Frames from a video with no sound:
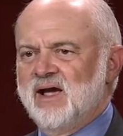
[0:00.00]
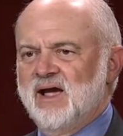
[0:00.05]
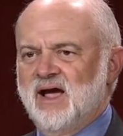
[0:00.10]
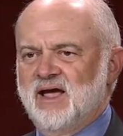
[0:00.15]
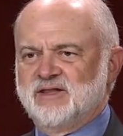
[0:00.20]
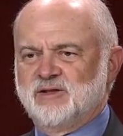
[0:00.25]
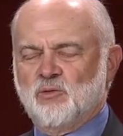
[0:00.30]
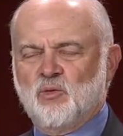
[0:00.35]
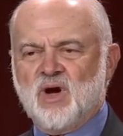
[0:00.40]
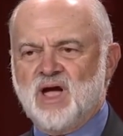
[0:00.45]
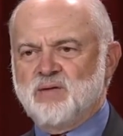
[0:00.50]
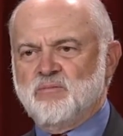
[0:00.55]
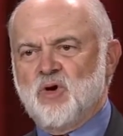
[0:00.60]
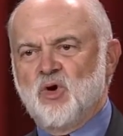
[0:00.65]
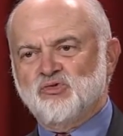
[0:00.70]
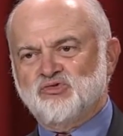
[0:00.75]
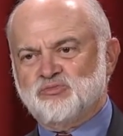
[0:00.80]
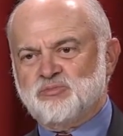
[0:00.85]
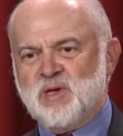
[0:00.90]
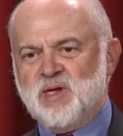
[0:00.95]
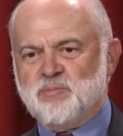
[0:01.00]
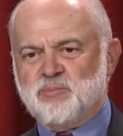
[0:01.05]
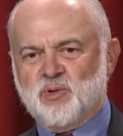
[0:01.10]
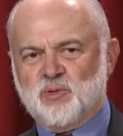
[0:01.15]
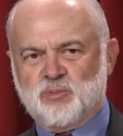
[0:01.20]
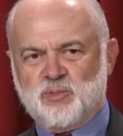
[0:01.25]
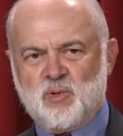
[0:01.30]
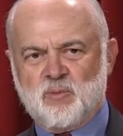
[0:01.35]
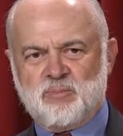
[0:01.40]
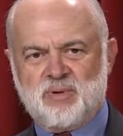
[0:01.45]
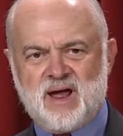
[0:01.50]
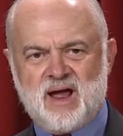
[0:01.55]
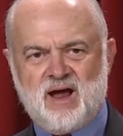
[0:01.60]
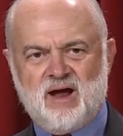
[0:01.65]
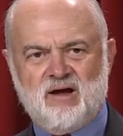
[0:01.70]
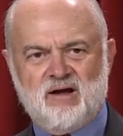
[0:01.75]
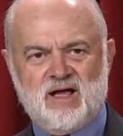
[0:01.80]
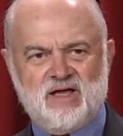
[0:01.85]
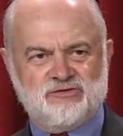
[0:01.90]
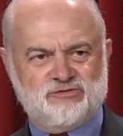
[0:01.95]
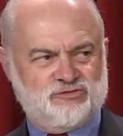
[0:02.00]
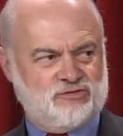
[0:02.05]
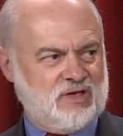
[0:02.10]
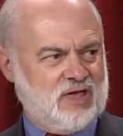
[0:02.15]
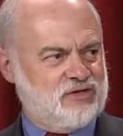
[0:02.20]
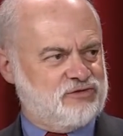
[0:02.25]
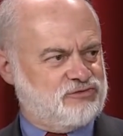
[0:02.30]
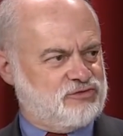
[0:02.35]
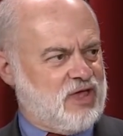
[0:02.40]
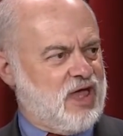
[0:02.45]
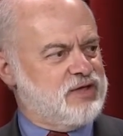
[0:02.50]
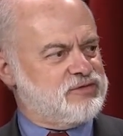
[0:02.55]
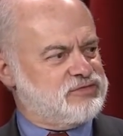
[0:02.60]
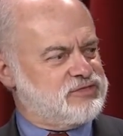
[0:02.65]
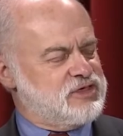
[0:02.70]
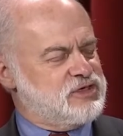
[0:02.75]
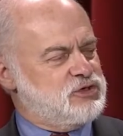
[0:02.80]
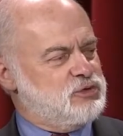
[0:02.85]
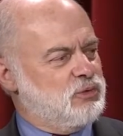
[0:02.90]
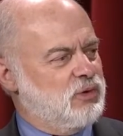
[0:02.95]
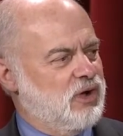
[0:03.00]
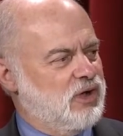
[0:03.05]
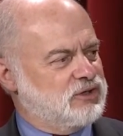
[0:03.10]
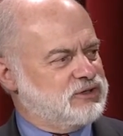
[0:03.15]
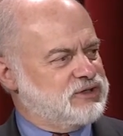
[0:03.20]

And the way most people prepare, as I think you all